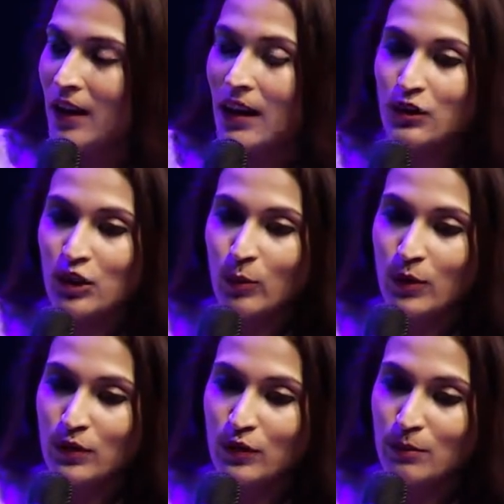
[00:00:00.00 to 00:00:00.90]
And she
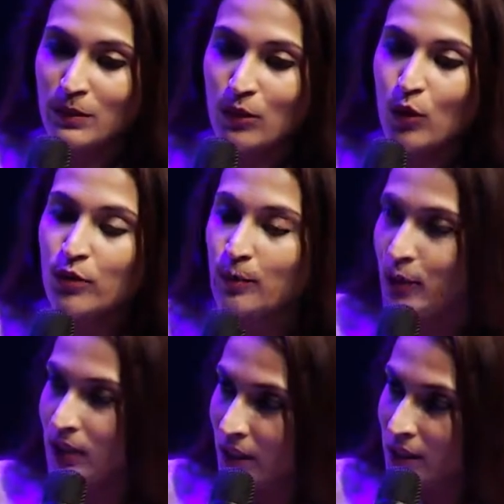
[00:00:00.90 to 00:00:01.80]
wanted to be
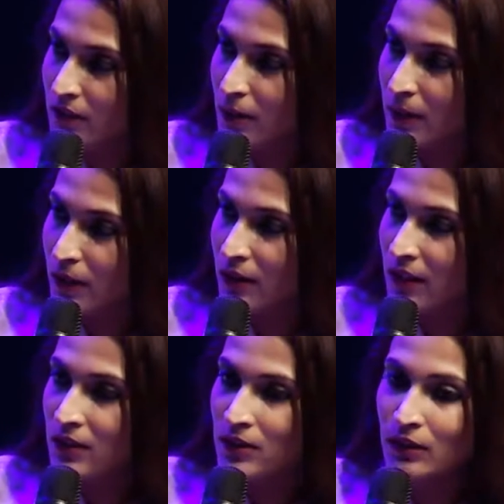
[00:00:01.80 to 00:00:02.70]
overprotective about
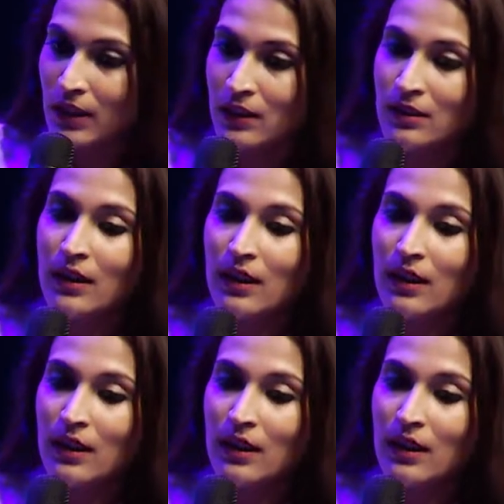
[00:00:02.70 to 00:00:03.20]
that so that